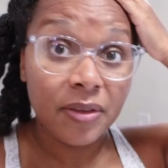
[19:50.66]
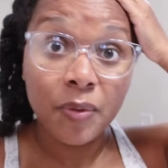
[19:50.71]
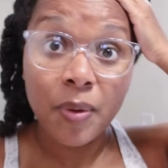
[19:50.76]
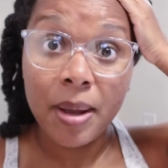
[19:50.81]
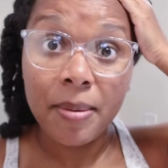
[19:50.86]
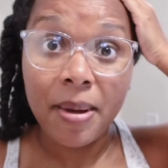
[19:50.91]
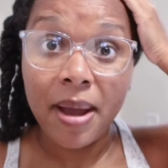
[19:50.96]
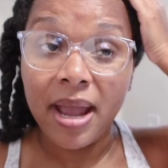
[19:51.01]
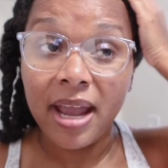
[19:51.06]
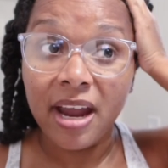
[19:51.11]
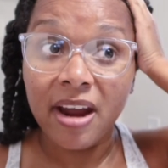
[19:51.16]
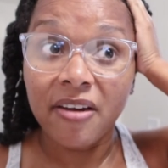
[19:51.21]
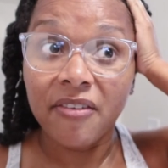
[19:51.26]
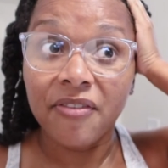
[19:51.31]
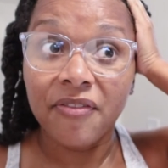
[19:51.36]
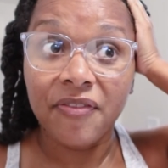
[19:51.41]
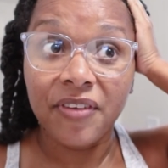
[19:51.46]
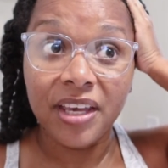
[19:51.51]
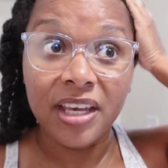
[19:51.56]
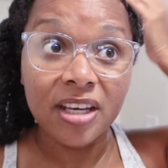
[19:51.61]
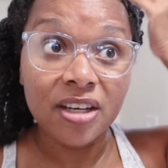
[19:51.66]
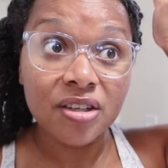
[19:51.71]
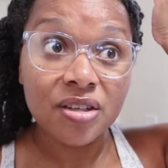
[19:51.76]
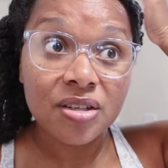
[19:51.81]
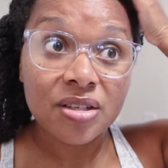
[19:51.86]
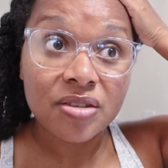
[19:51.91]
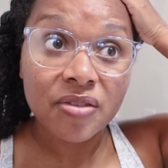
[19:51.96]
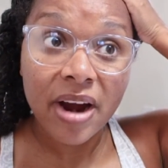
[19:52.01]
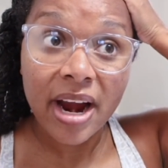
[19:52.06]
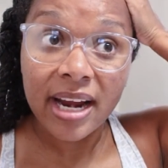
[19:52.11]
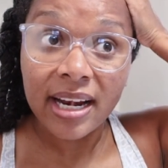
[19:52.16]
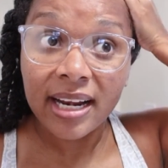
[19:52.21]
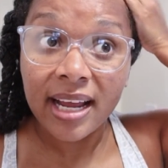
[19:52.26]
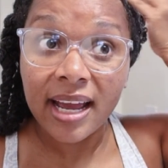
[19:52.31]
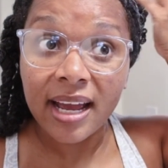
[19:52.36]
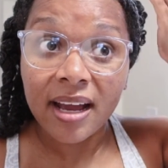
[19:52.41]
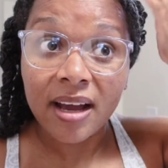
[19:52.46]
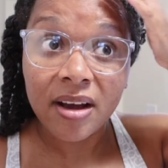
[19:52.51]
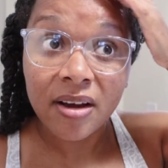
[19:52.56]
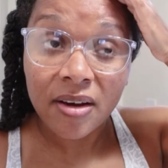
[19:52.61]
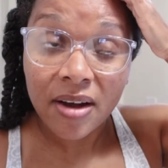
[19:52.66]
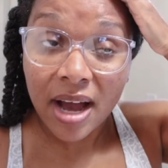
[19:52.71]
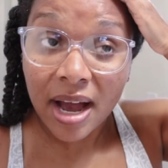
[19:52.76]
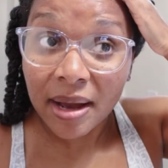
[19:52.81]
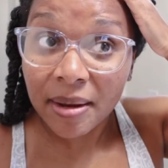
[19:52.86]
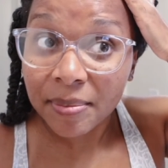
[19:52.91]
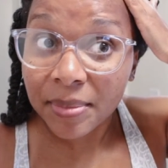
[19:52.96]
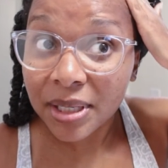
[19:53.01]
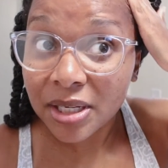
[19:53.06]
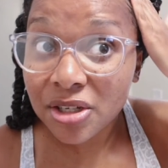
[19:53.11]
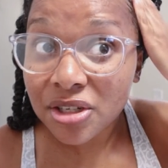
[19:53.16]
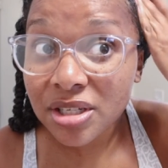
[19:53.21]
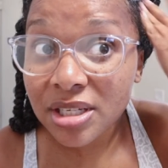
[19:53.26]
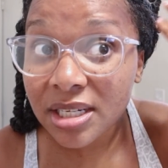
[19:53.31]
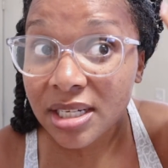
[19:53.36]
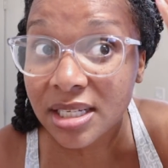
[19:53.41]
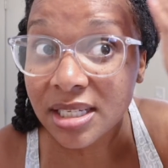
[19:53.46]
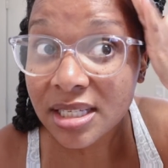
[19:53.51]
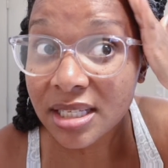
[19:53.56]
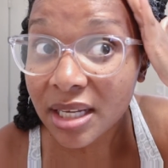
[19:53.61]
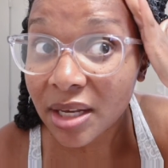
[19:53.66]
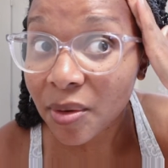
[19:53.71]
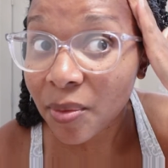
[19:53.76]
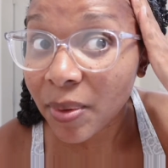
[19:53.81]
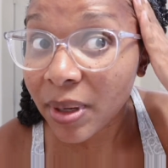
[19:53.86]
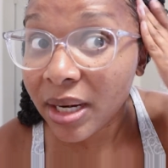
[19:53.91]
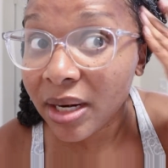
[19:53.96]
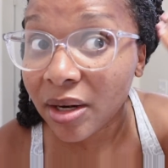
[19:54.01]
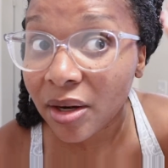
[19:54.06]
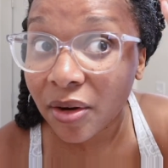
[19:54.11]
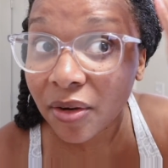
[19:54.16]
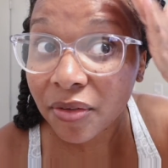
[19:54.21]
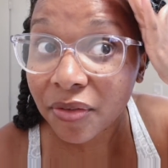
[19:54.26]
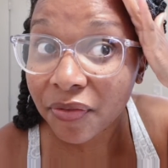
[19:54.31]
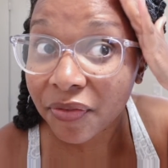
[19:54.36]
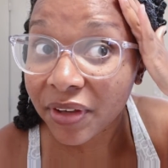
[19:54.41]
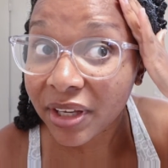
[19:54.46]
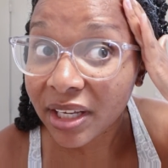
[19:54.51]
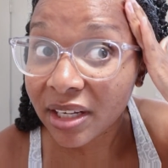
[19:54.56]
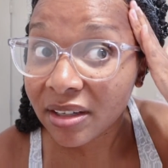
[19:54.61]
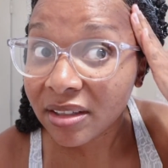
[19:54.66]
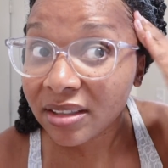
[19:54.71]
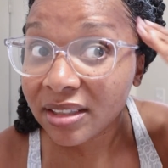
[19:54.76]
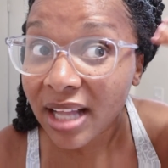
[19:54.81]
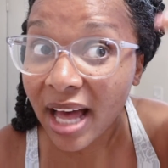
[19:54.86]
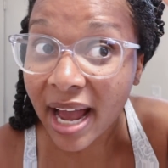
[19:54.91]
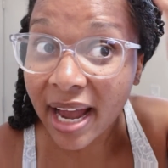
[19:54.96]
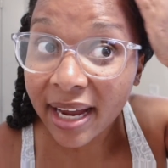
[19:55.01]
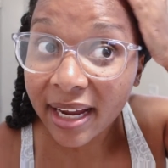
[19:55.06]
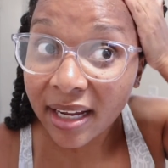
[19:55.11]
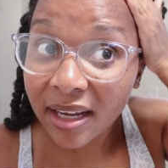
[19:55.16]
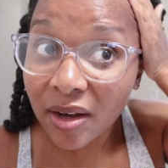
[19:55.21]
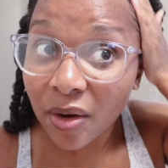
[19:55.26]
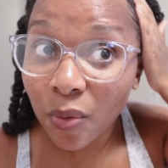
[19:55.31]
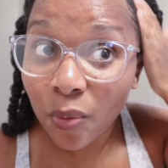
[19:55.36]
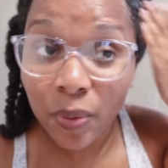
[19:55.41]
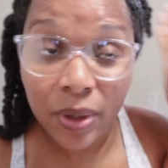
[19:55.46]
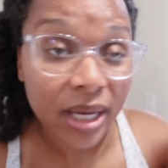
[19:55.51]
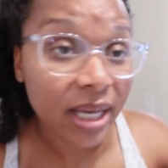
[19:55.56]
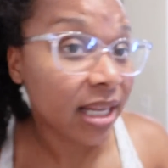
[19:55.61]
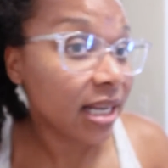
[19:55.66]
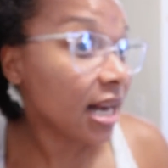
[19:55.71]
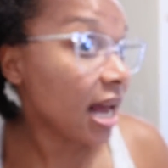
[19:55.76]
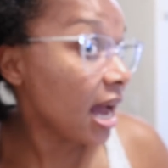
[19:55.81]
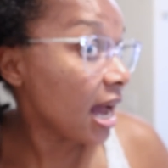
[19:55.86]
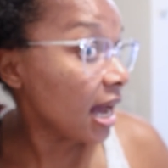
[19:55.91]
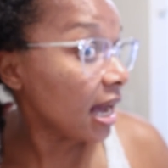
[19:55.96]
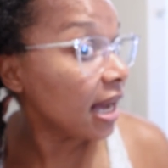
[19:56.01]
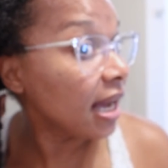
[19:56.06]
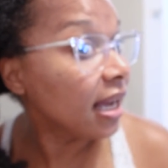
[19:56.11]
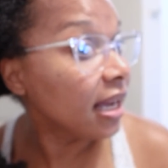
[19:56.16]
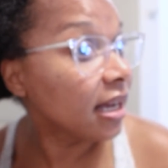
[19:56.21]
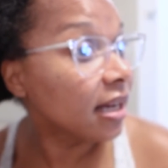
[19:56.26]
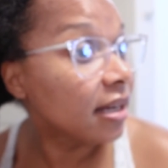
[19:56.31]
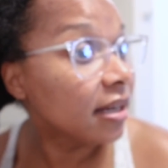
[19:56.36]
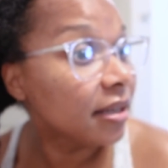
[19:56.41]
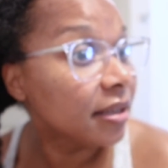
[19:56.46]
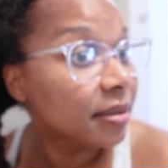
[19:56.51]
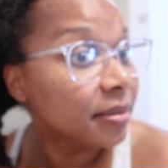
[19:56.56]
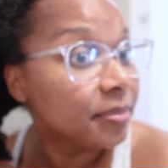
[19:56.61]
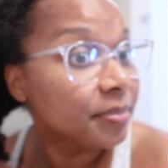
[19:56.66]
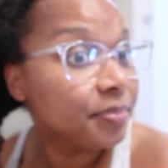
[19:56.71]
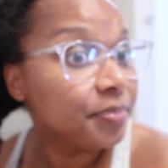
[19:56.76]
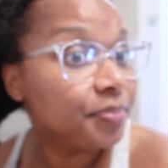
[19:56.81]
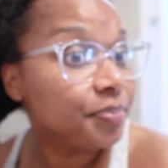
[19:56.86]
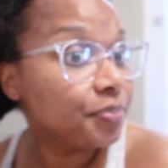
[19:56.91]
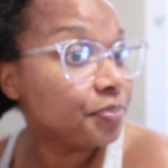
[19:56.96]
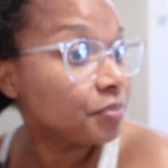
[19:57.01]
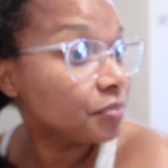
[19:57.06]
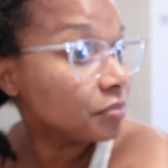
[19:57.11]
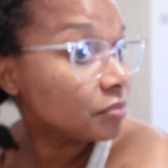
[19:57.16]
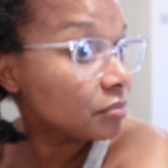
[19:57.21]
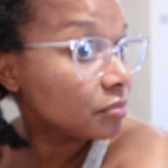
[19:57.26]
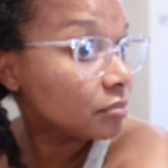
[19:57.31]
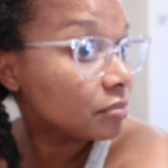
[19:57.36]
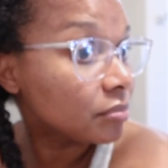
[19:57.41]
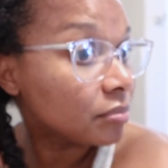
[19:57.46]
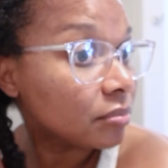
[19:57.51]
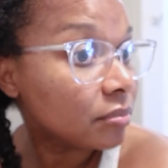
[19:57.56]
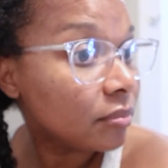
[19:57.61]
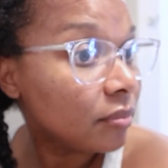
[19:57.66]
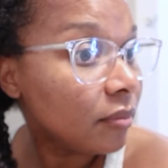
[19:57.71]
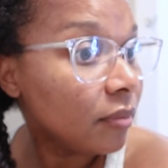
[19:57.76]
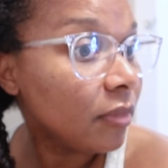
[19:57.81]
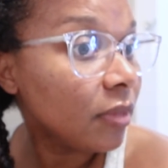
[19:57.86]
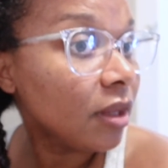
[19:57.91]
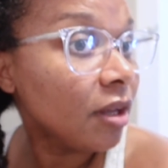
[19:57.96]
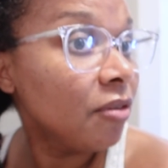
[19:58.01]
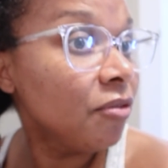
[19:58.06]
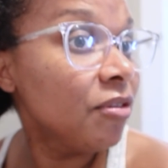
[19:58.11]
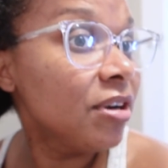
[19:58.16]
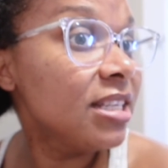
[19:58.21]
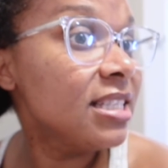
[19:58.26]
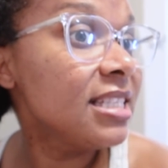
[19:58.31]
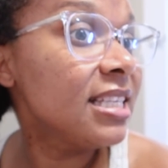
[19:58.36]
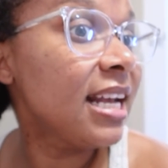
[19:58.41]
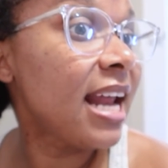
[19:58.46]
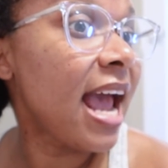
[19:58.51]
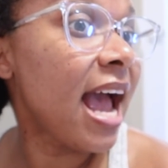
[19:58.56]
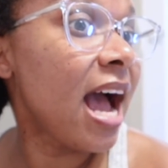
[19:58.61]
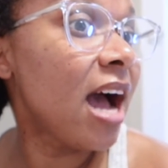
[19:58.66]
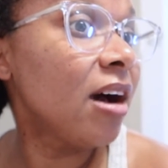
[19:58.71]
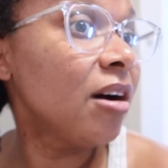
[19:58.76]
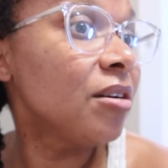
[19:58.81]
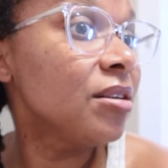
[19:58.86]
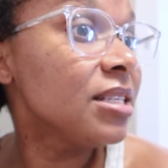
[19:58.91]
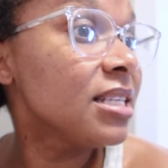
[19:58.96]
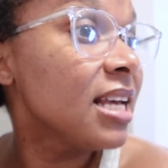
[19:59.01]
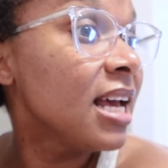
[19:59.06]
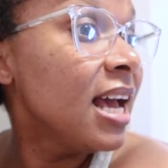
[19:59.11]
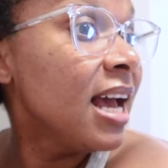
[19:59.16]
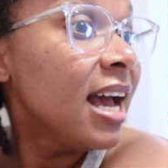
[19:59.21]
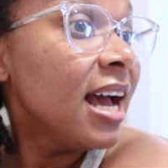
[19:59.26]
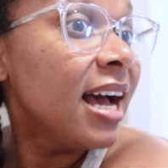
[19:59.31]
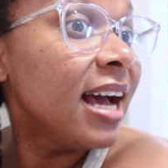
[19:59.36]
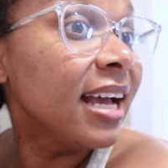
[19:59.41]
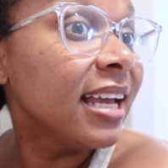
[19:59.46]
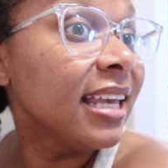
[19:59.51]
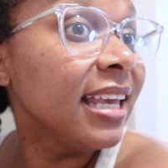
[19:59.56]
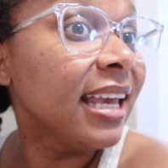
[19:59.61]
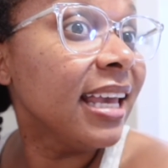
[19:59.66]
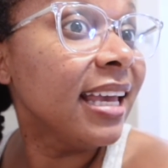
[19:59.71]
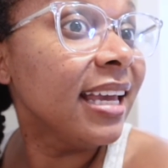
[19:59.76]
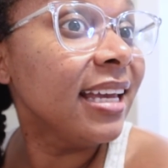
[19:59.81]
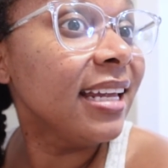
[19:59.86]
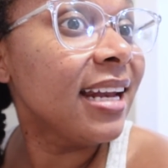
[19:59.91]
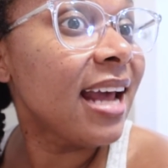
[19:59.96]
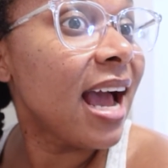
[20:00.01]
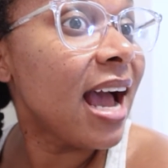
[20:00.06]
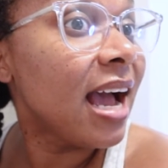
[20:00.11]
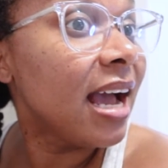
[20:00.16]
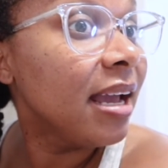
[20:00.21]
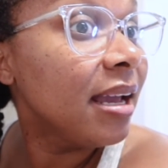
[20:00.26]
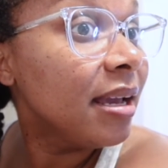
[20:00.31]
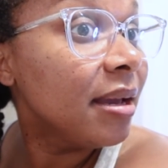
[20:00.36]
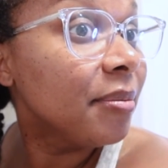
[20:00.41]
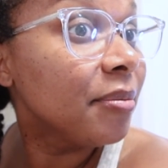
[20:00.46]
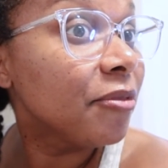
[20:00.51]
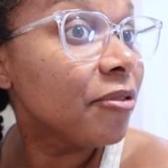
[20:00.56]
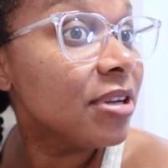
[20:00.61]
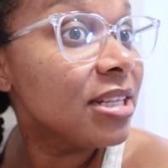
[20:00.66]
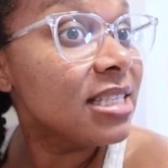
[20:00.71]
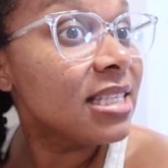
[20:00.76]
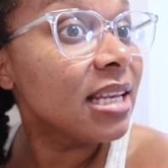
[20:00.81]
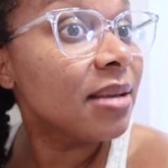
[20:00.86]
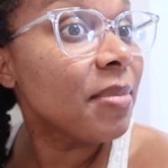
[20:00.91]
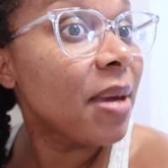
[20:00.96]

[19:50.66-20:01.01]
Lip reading: the way my hair feels right now. I'm interested to see what it'll feel like when I rinse it out. Again, I am rinsing